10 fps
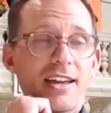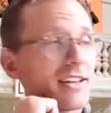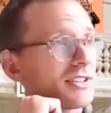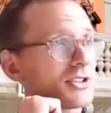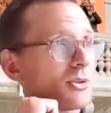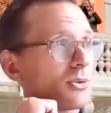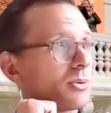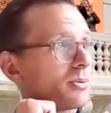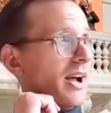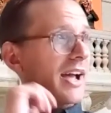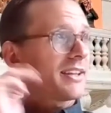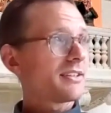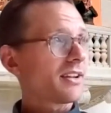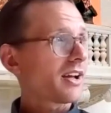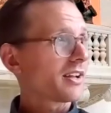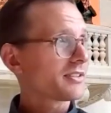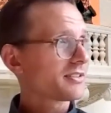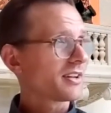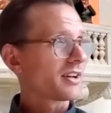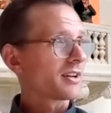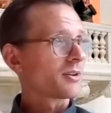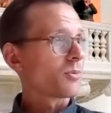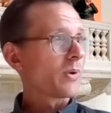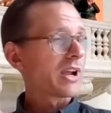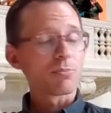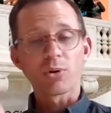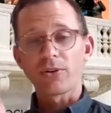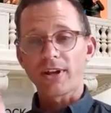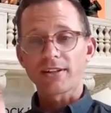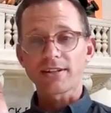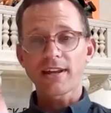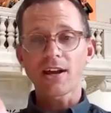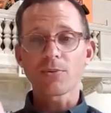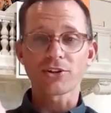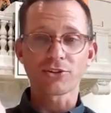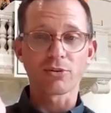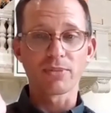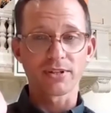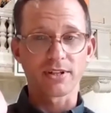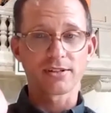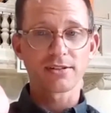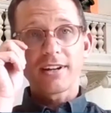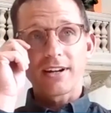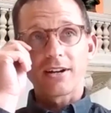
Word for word: So I did not wake up one day and say, hey, I want to start a business.